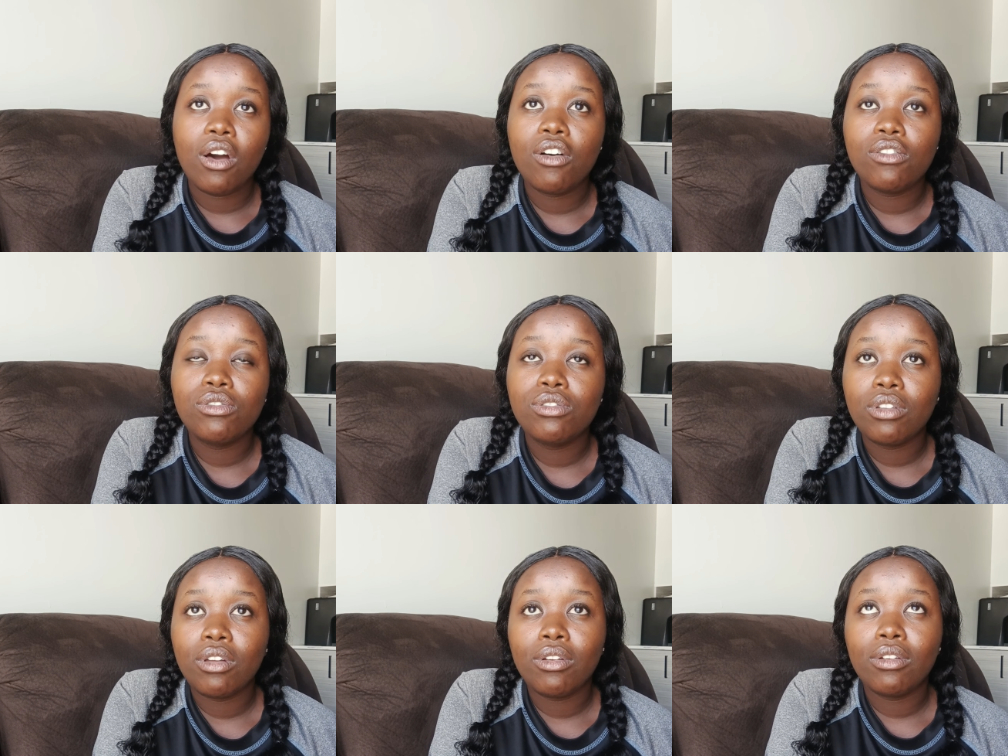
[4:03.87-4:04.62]

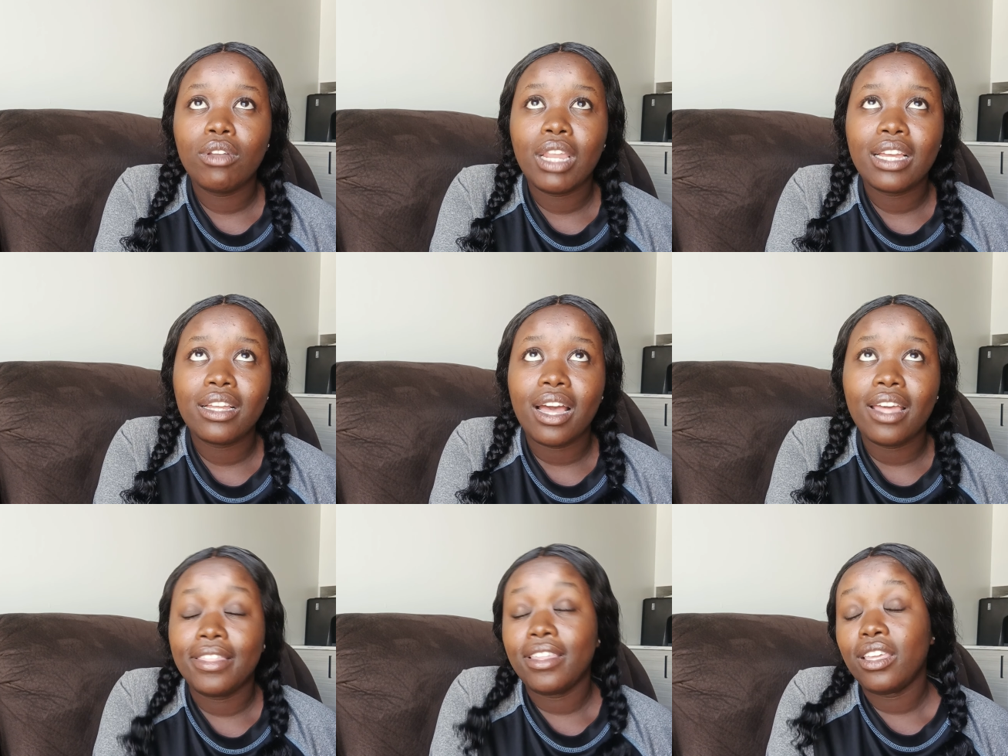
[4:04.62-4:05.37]
also like
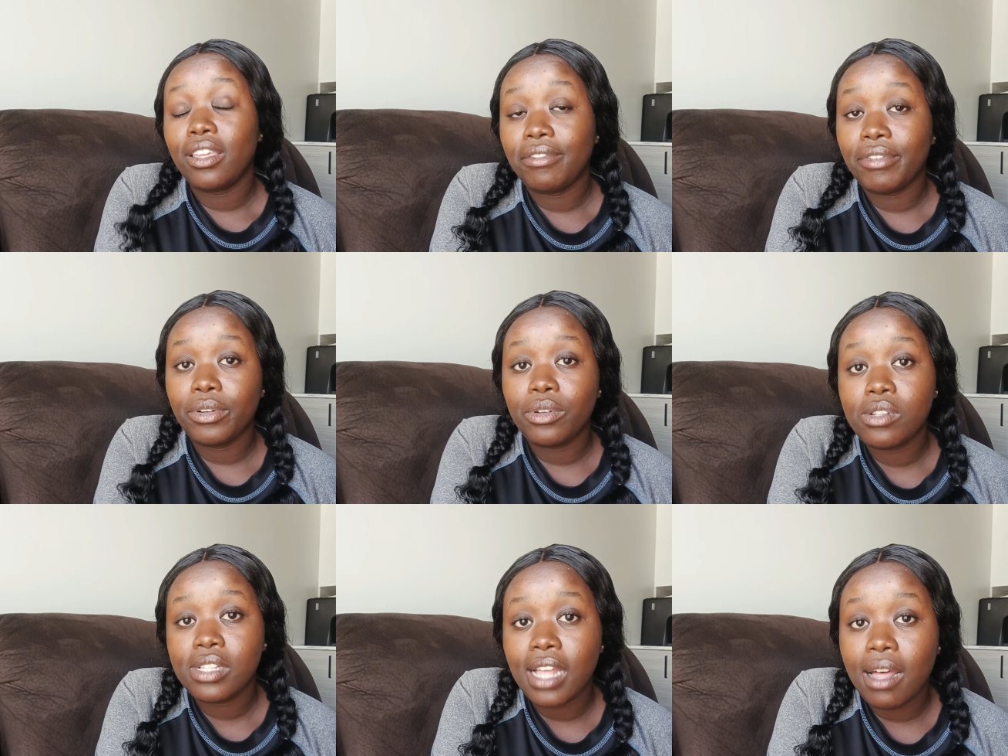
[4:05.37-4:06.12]
i think if you
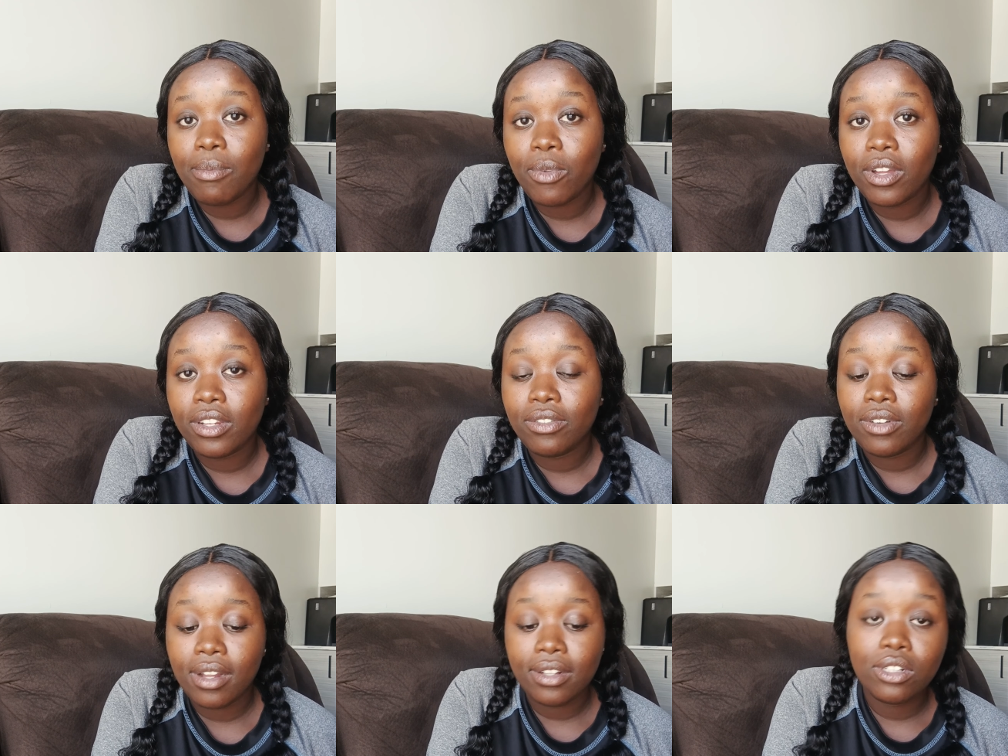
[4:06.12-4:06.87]
know someone
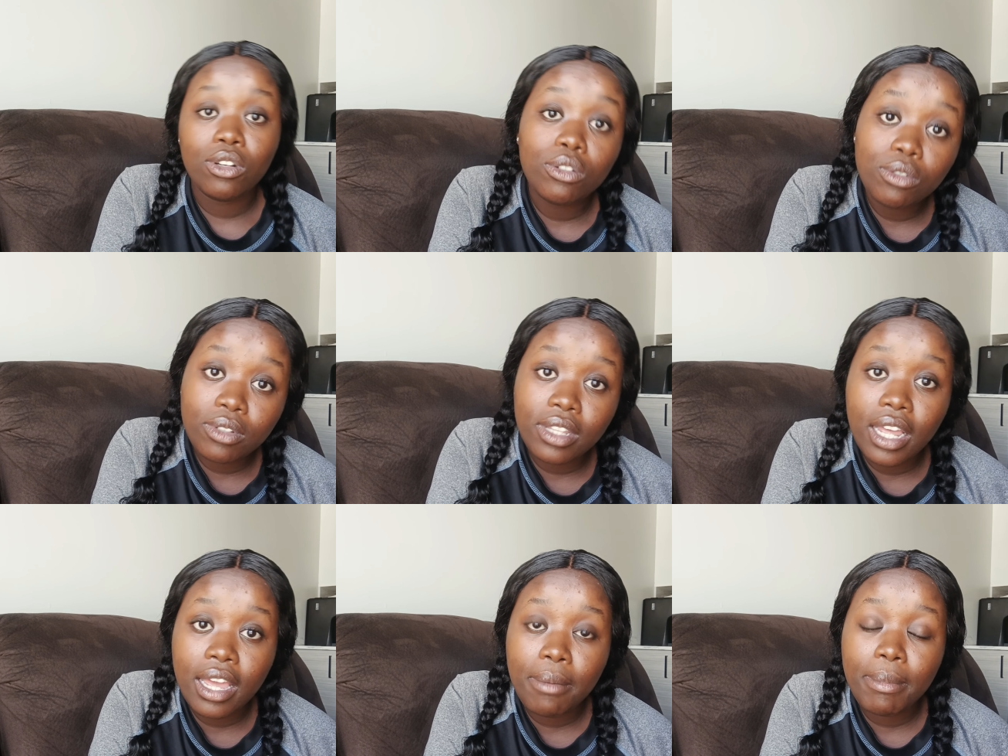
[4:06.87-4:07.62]
you can talk to
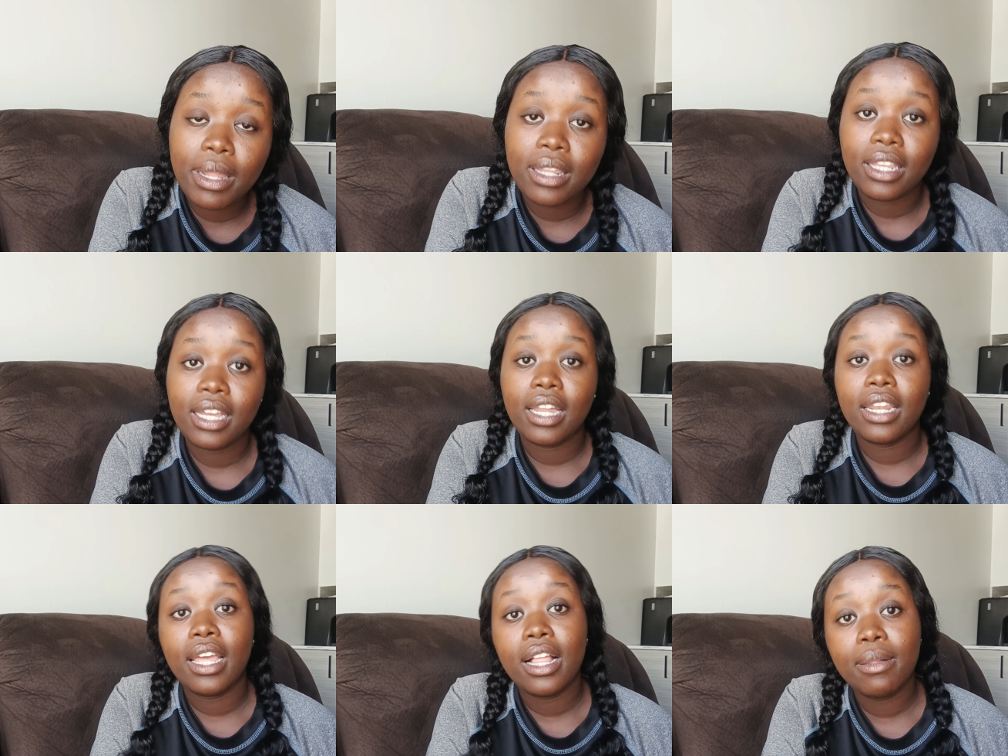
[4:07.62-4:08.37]
them and they
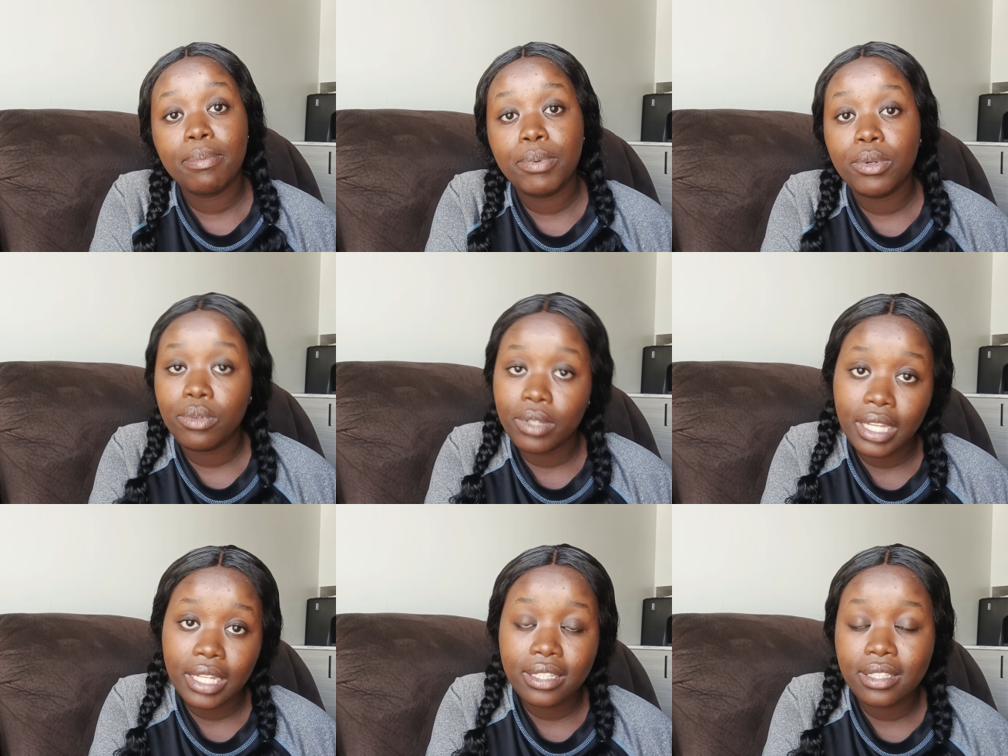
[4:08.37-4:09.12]
can help you
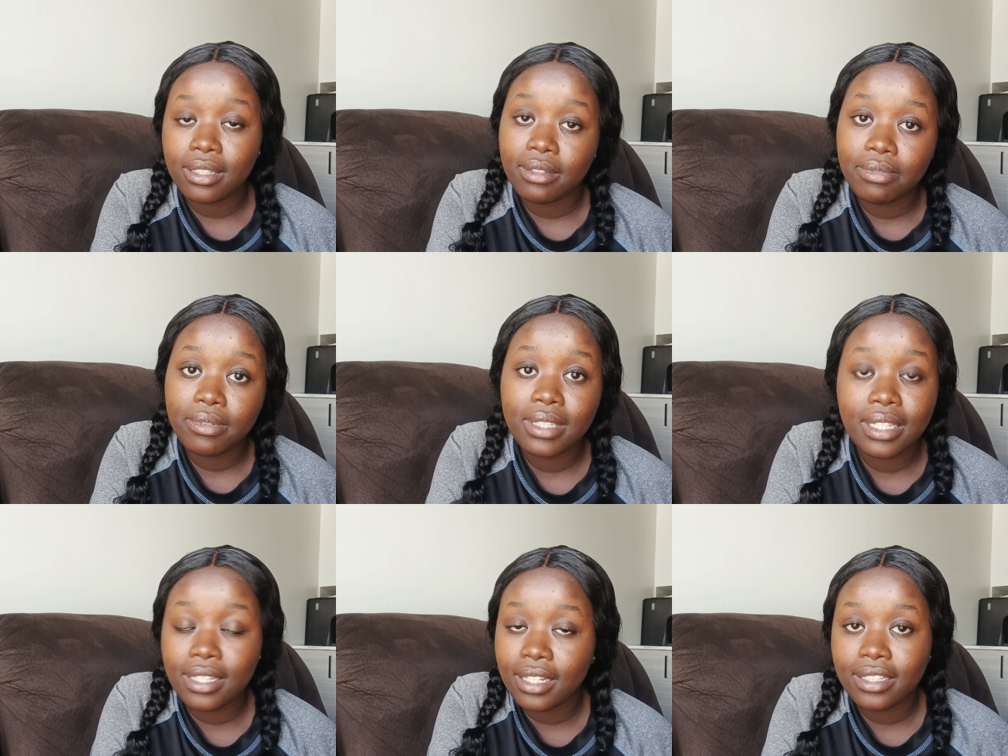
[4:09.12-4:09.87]
get certif-
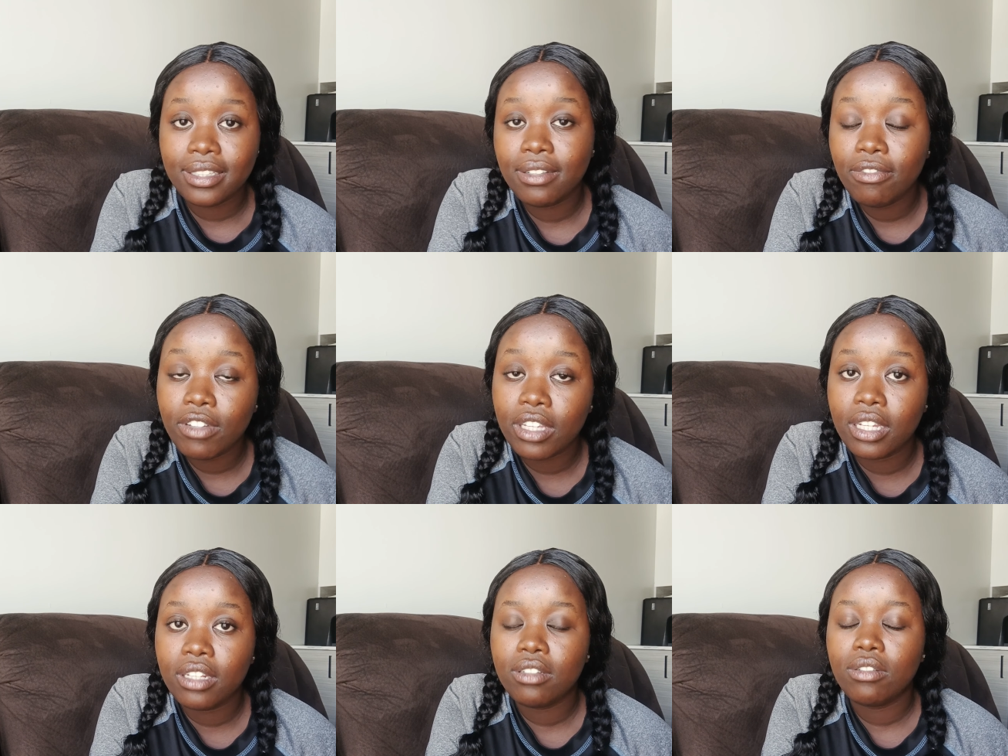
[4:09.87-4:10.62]
the
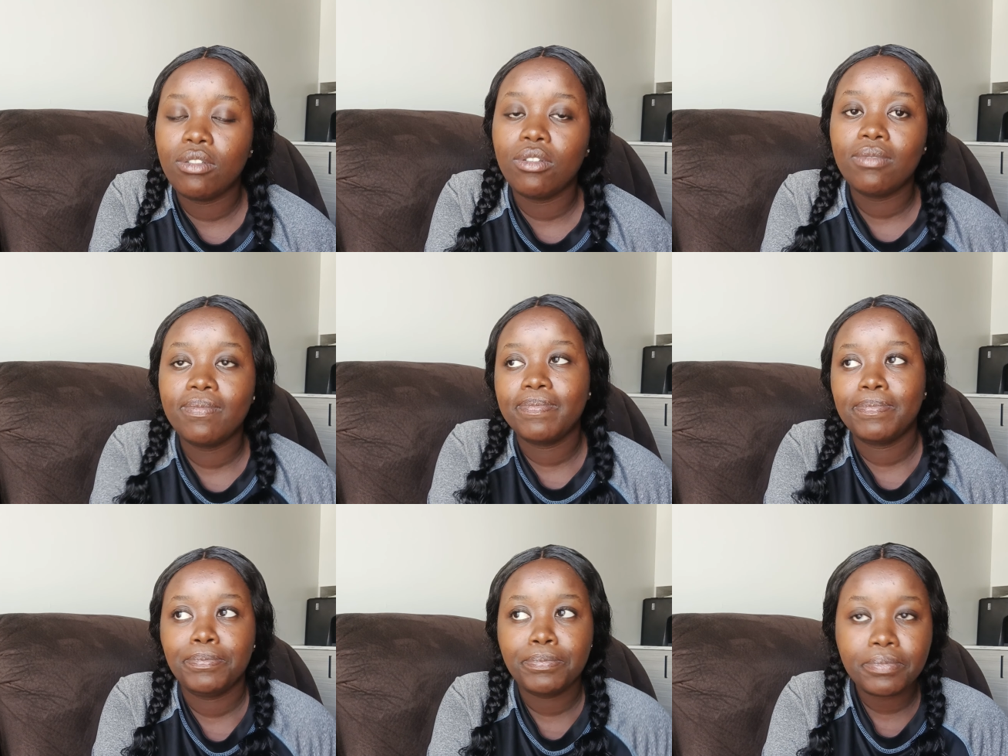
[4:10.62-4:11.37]
certificate you know
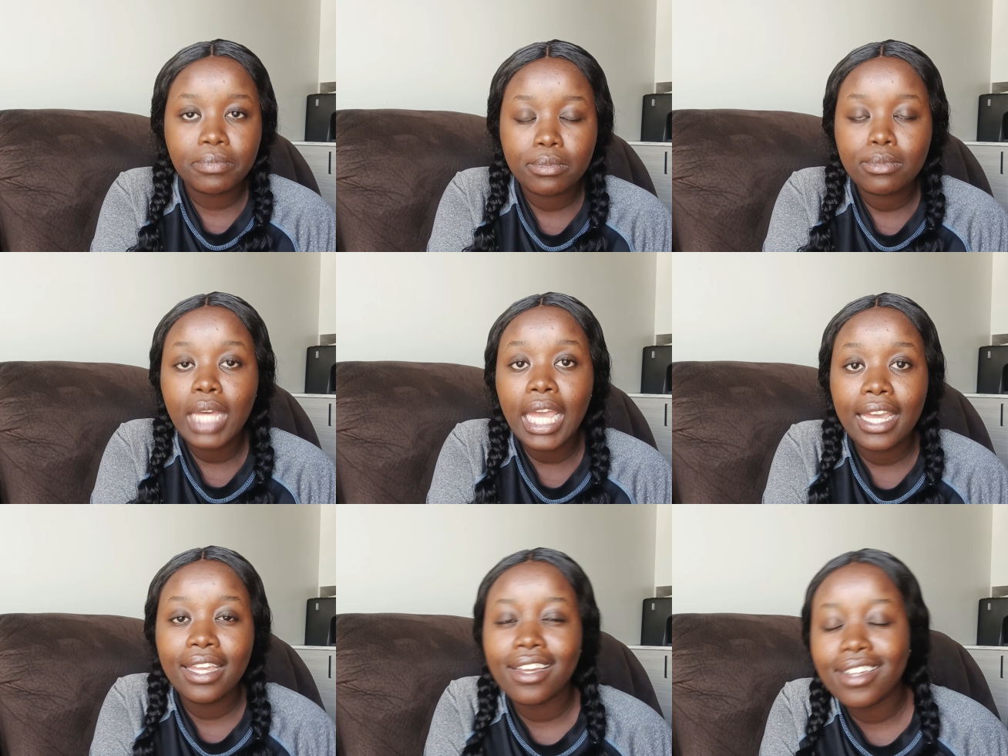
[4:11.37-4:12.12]

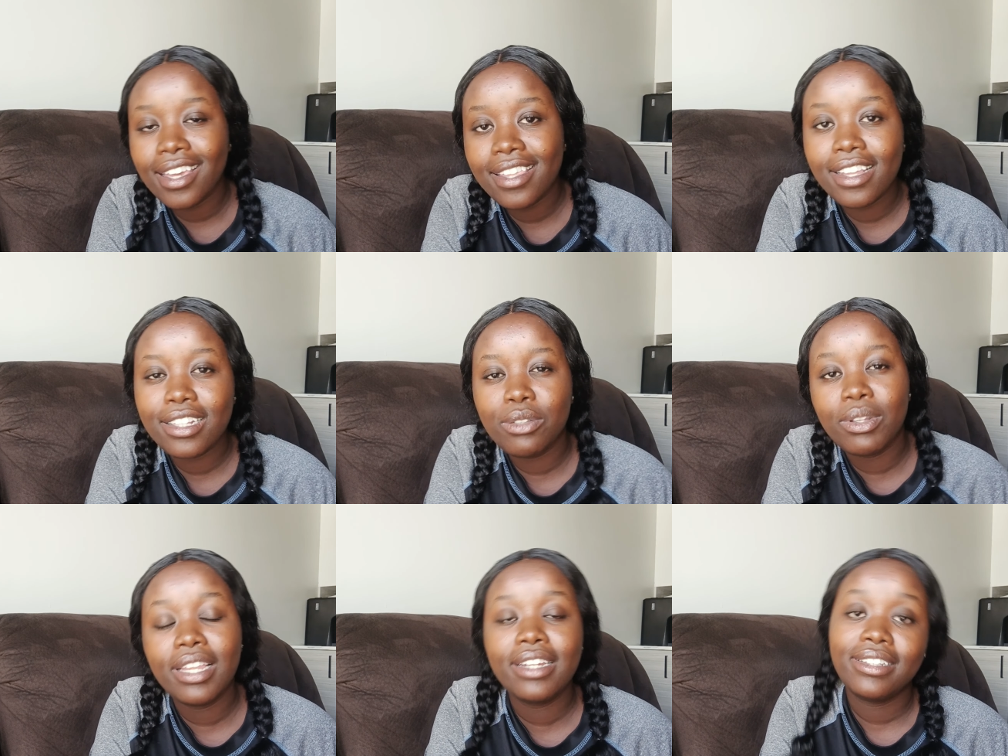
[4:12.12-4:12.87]
yeah kenyans
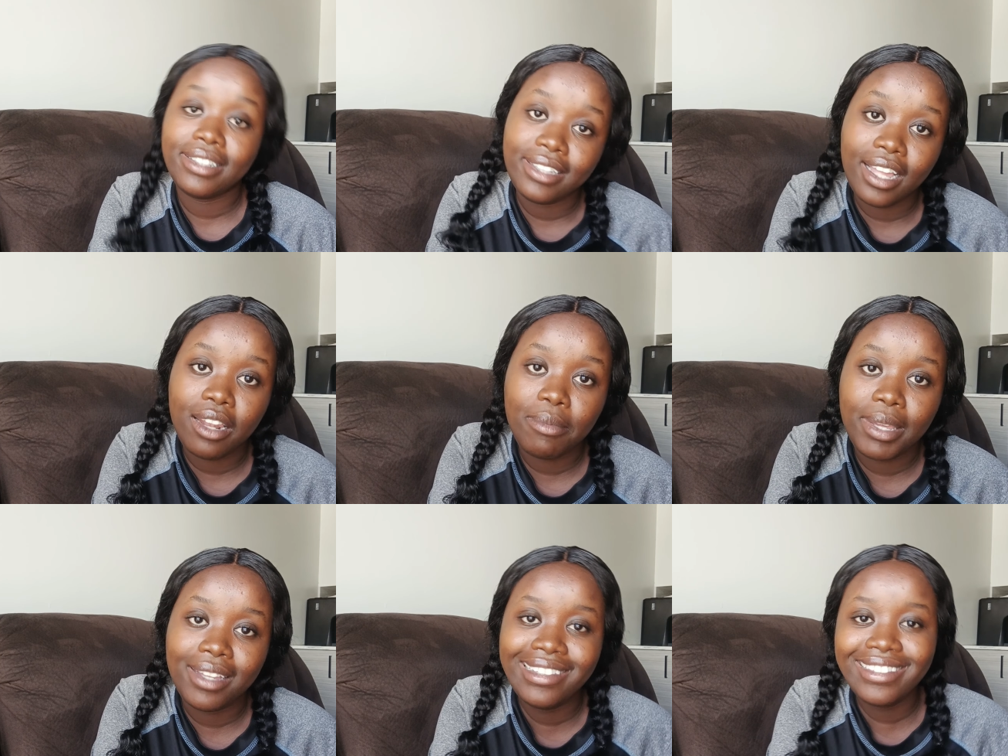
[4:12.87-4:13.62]
will
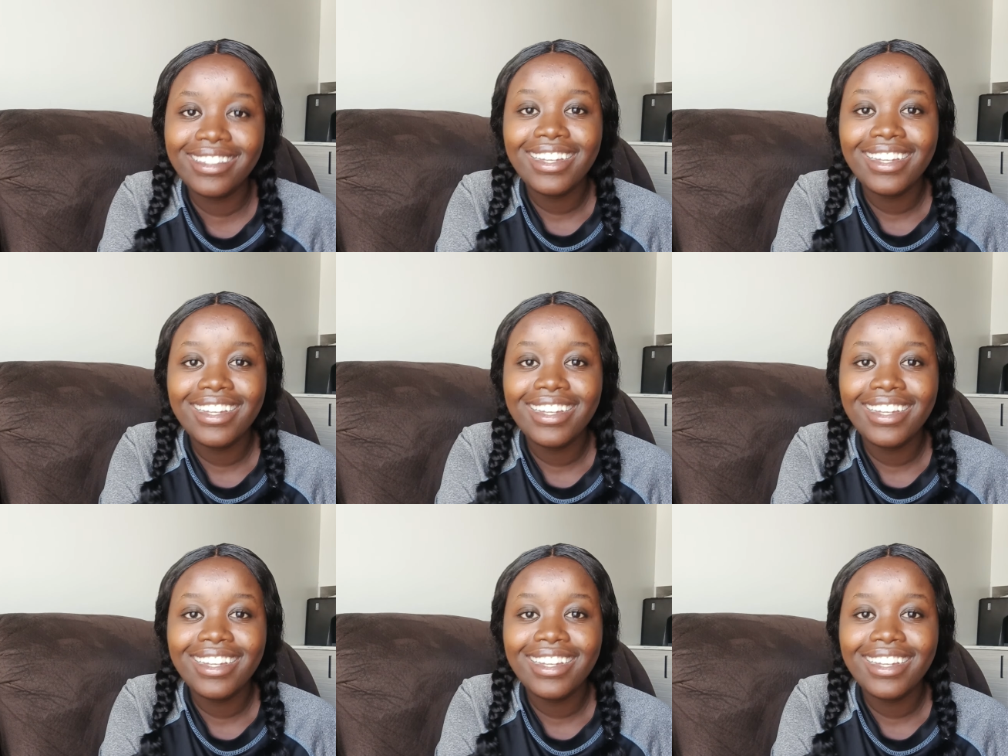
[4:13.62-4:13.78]
understand me